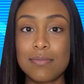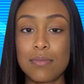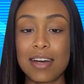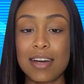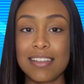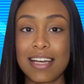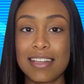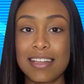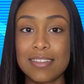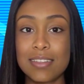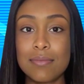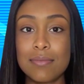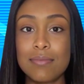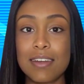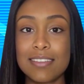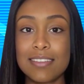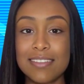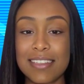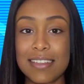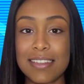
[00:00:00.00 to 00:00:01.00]
While
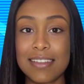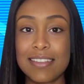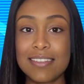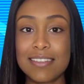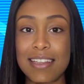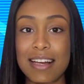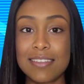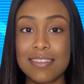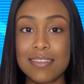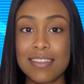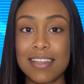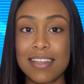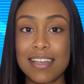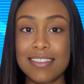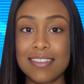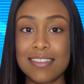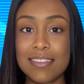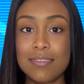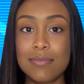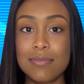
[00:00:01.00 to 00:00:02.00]
HMRC has
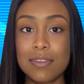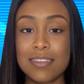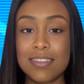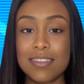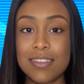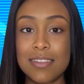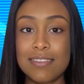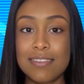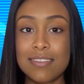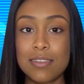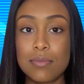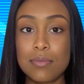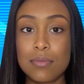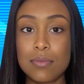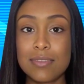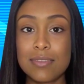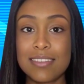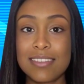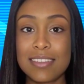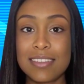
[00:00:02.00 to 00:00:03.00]
advocated for a shift
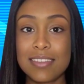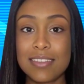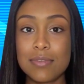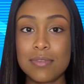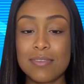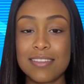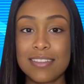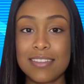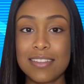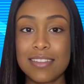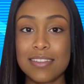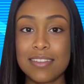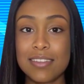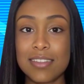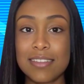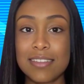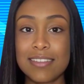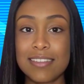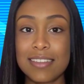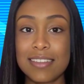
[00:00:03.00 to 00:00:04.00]
towards digital
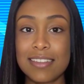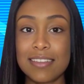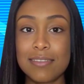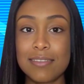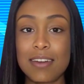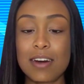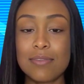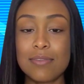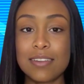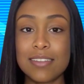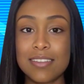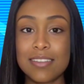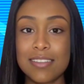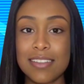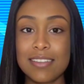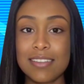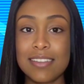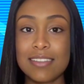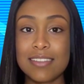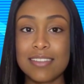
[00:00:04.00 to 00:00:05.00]
solutions and encouraged
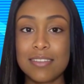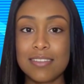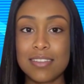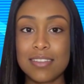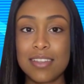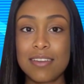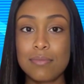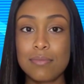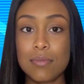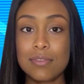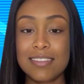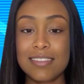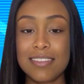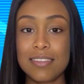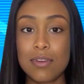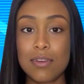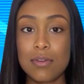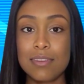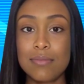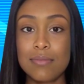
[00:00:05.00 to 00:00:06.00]
the use of chatbots
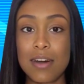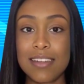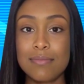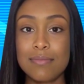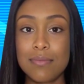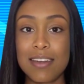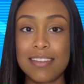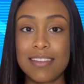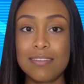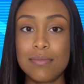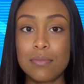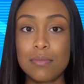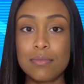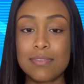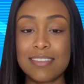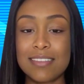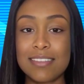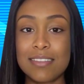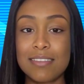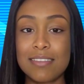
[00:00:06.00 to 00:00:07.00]
and online
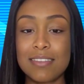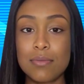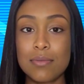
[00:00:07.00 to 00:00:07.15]
platforms,